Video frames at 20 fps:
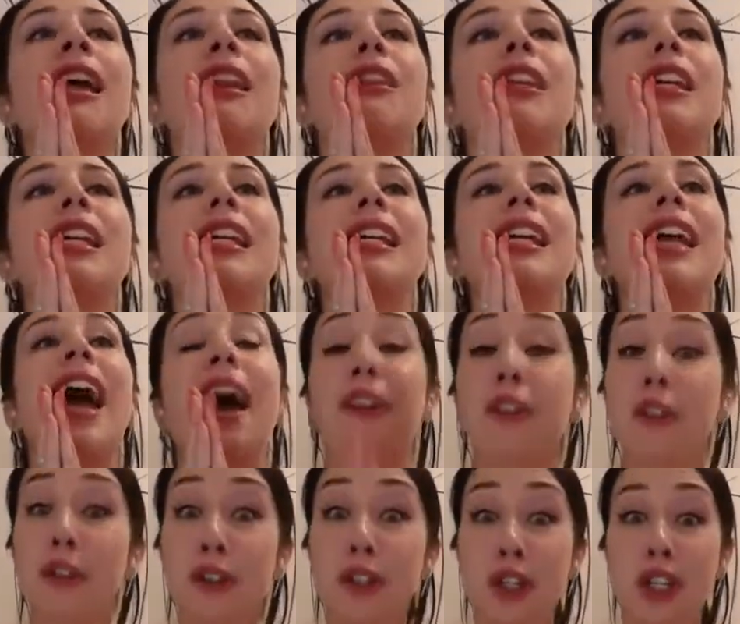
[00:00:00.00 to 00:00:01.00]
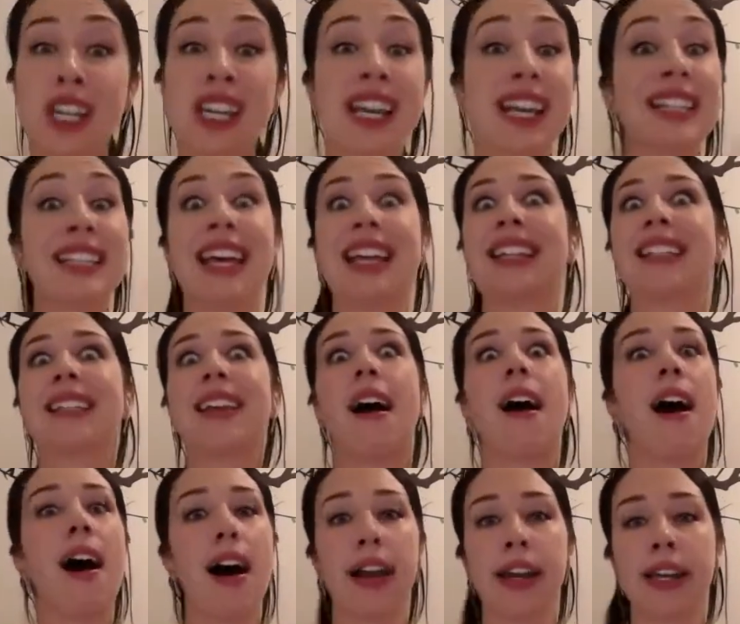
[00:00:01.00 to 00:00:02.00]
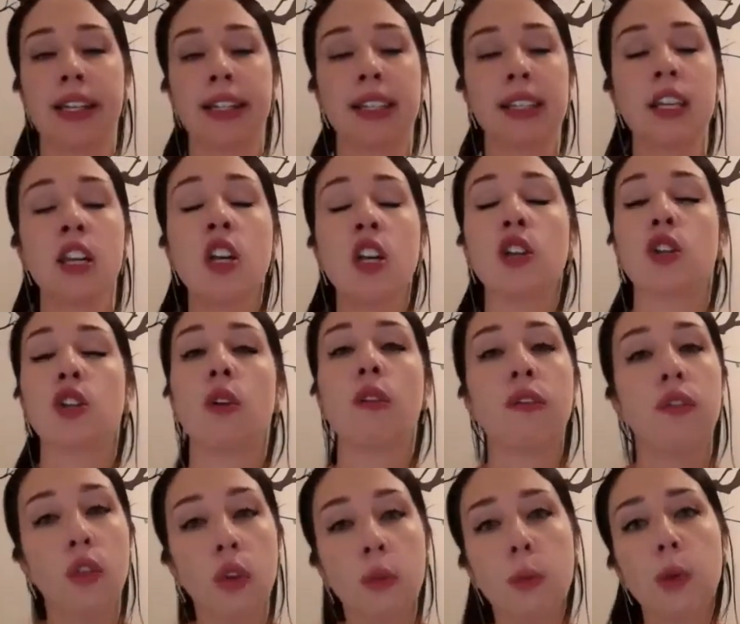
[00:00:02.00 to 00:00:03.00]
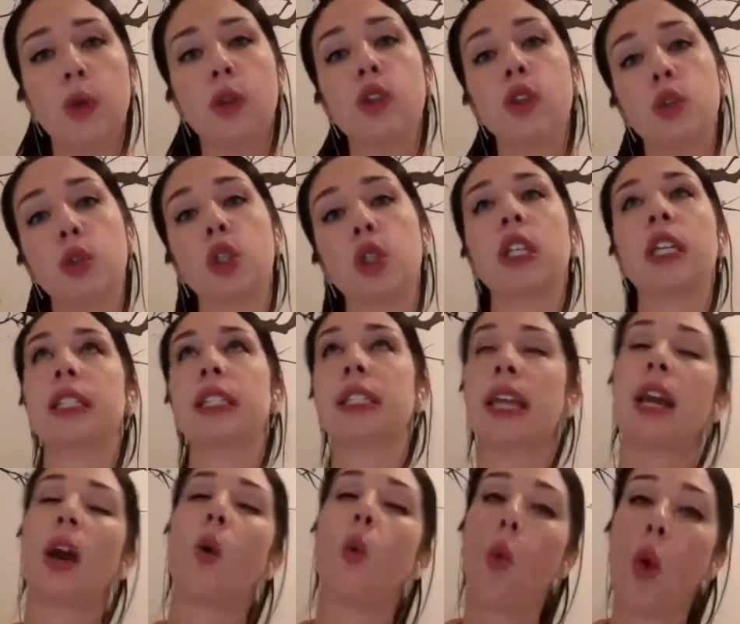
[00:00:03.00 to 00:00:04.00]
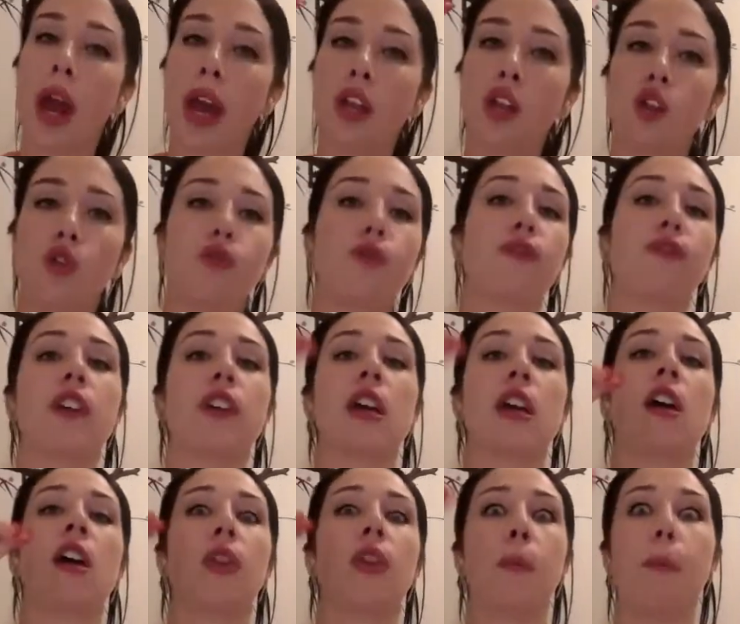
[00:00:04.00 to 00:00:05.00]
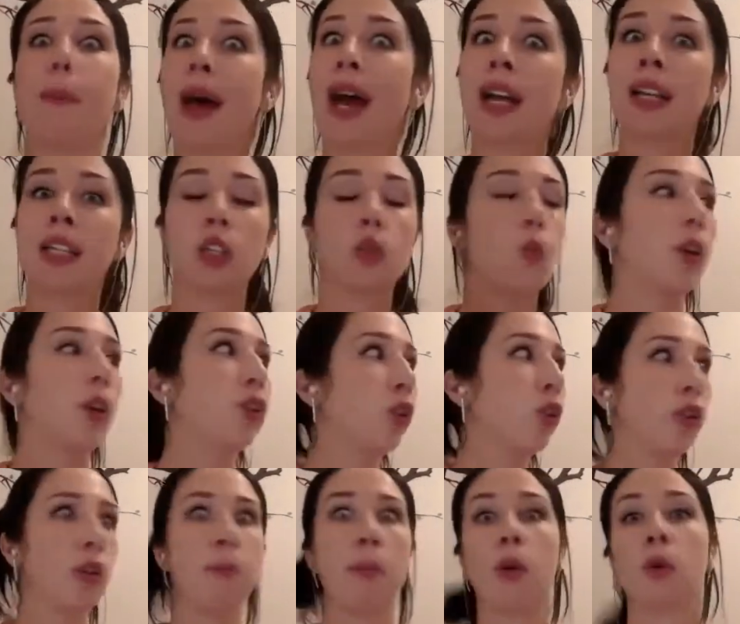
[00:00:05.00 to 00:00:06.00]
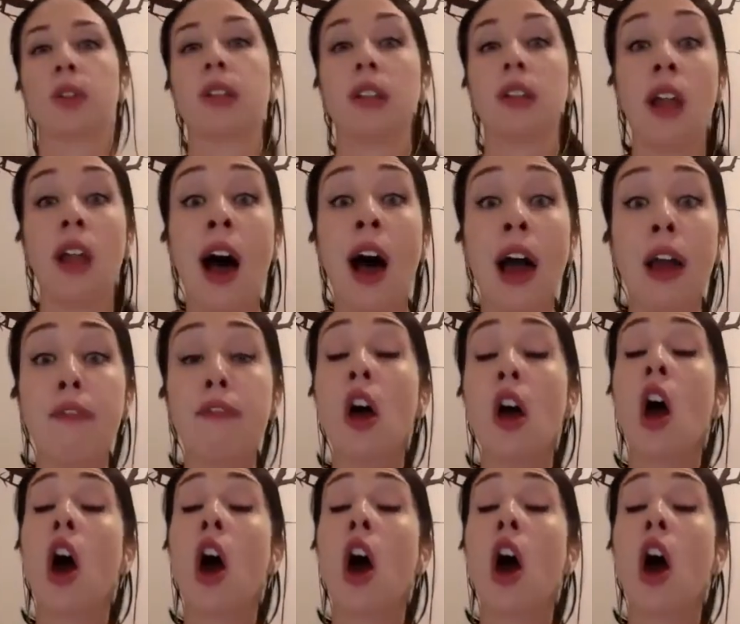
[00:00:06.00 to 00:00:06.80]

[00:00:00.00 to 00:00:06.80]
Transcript: The energy is at its highest. So full moon usually is like when you feel the best, when you're the most alive.